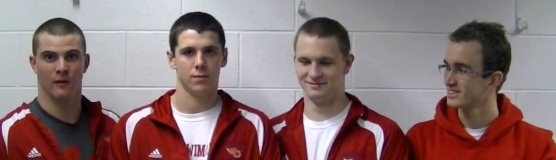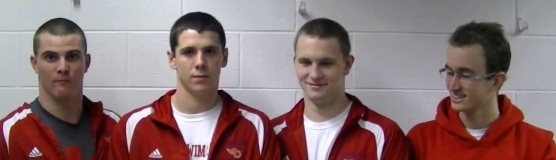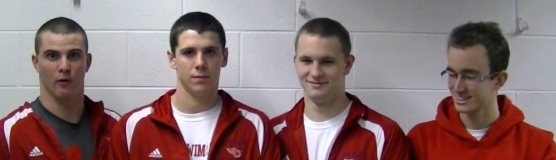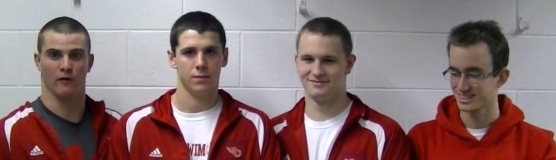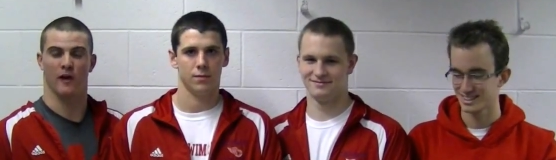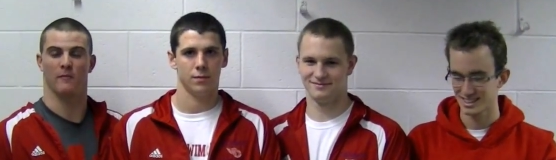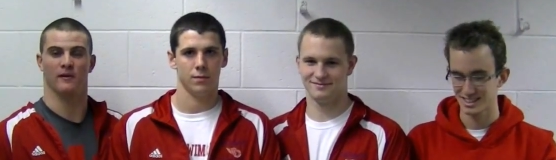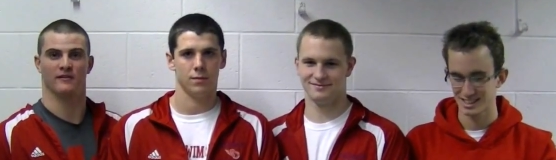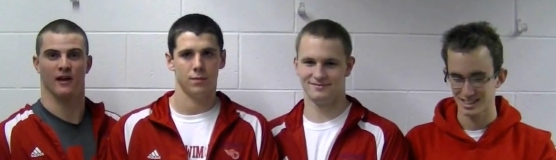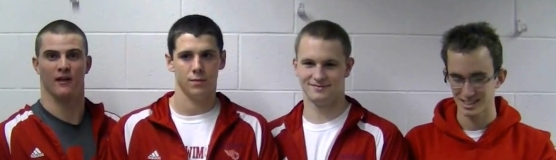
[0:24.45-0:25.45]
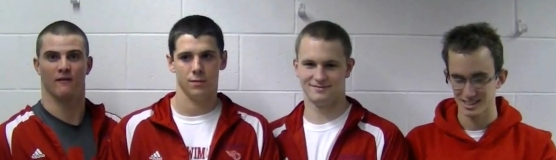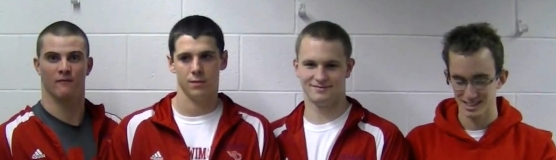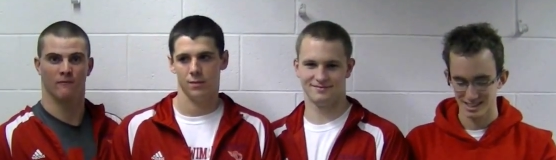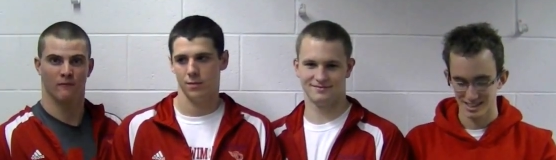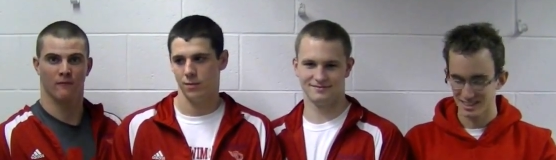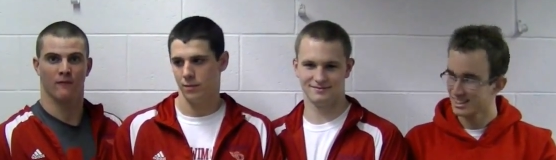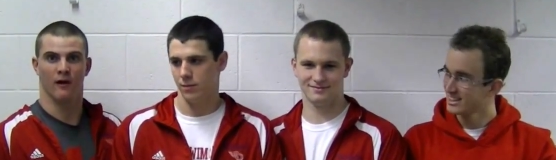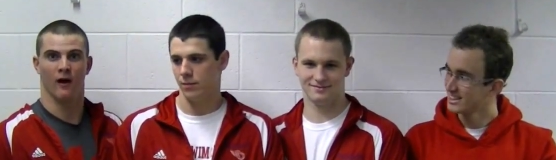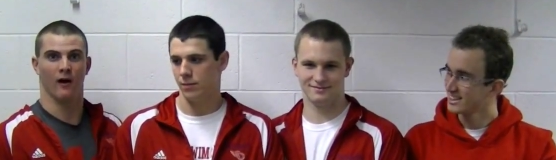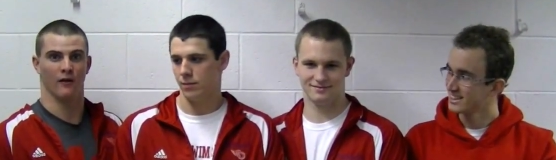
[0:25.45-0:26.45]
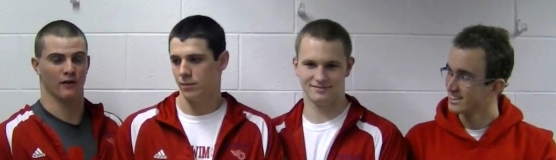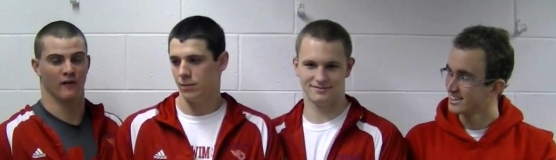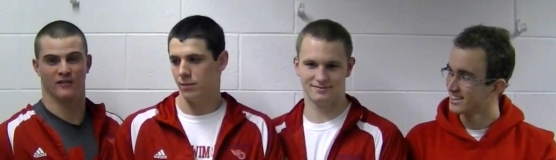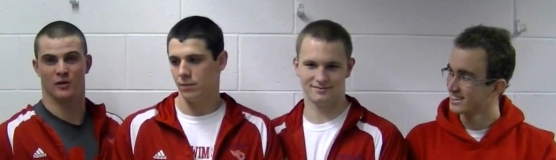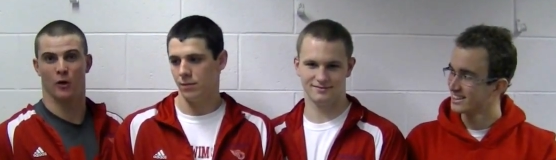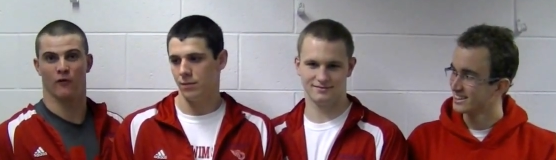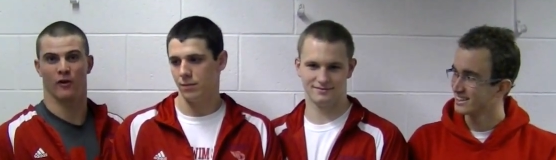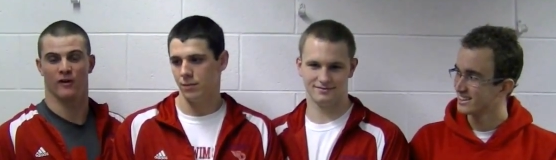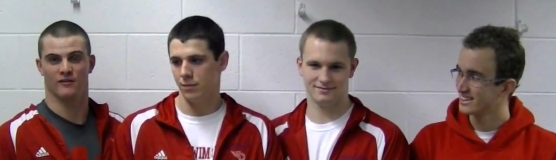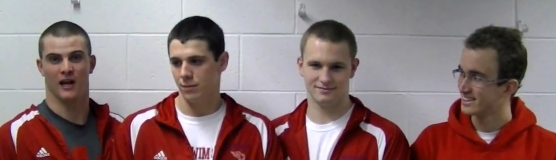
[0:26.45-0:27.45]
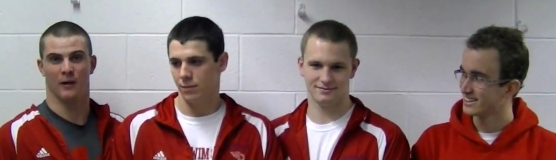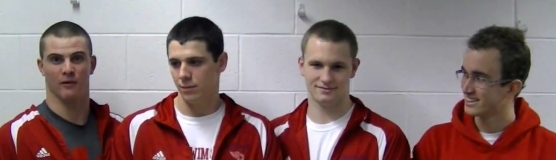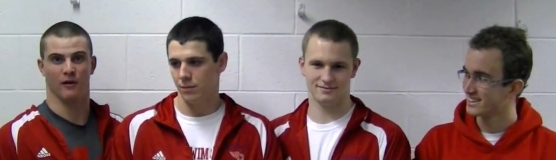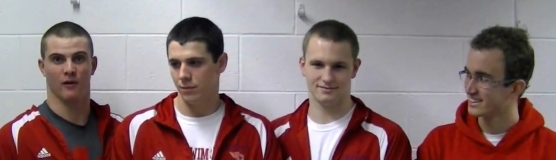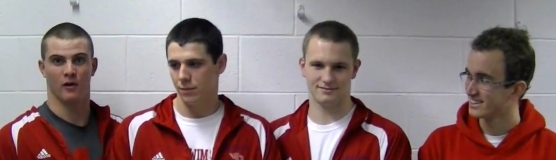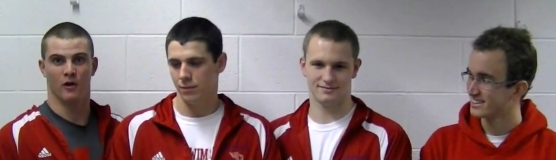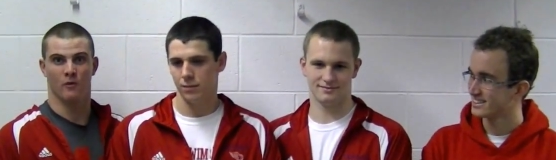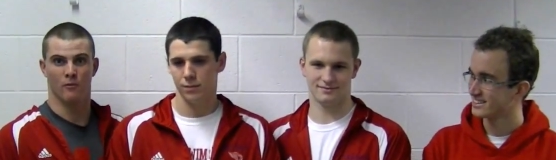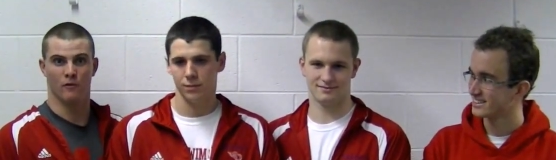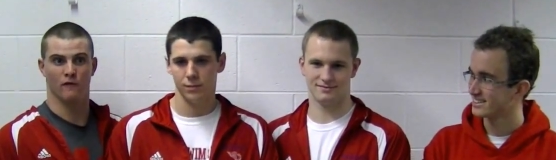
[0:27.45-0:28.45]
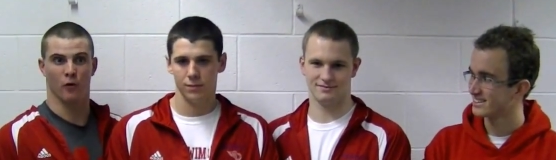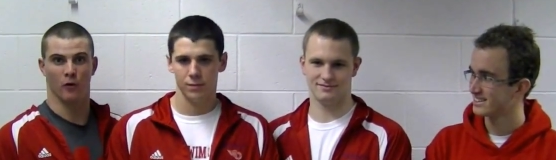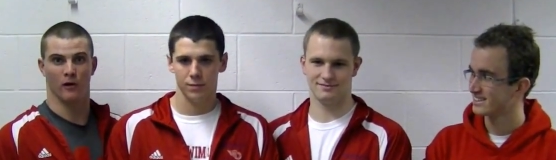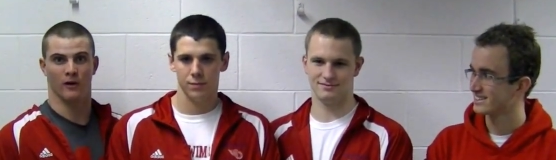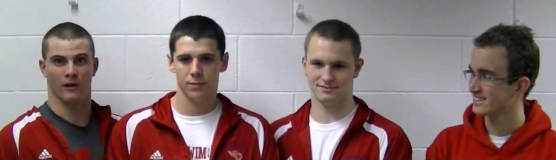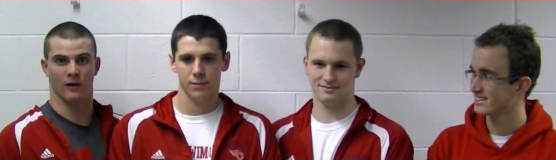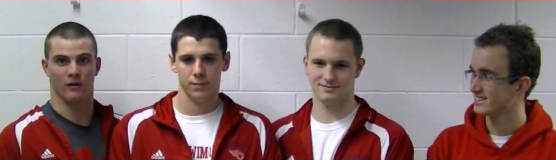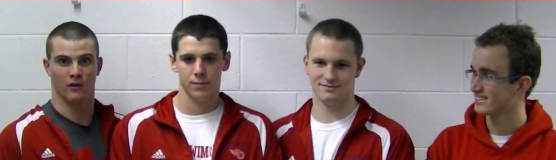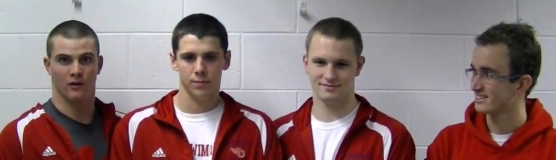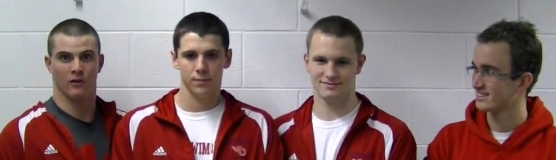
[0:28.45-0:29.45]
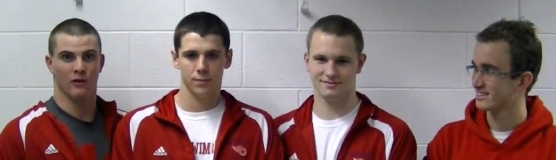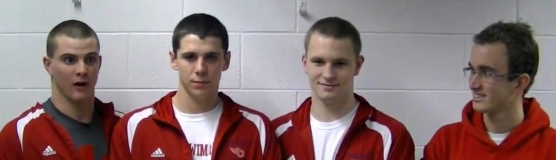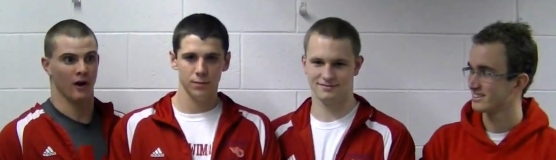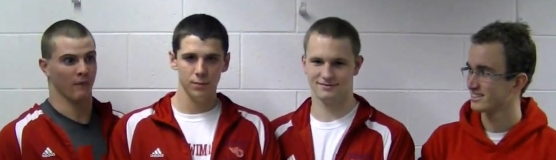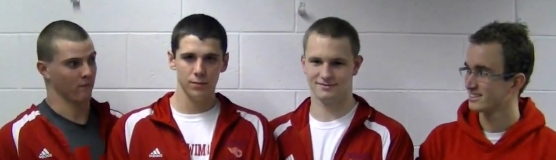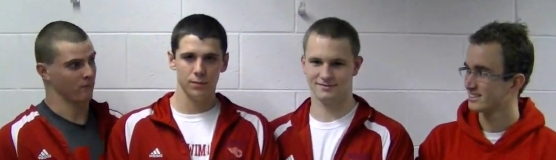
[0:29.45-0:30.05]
Speaker 1: But with that being said, uh, the event's over and it's time to move forward and um,